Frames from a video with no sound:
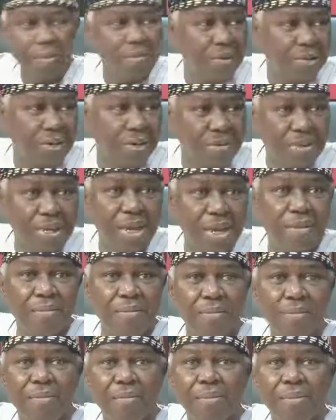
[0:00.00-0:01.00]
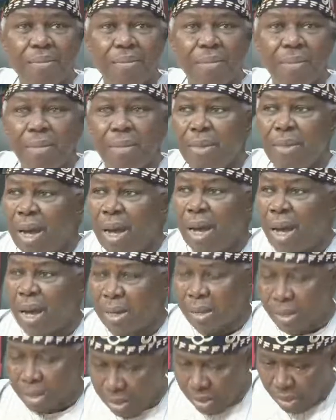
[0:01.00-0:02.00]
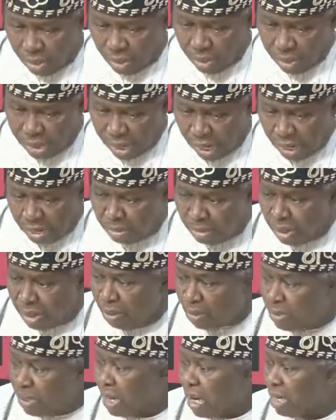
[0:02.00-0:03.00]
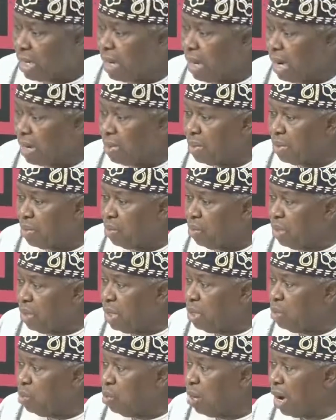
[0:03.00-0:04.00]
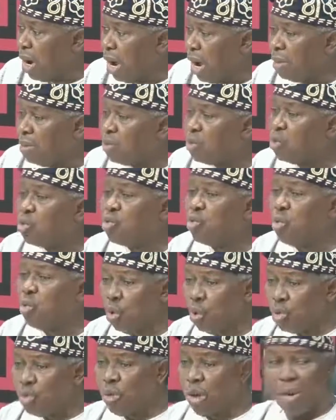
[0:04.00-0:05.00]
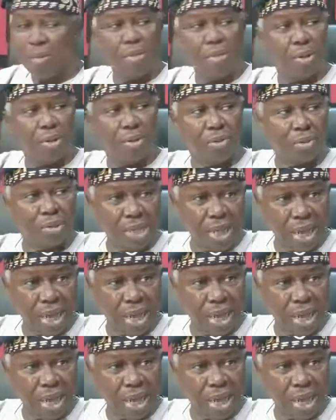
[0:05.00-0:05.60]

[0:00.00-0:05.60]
of them, and told the admin officers that we would have to go to Abeokuta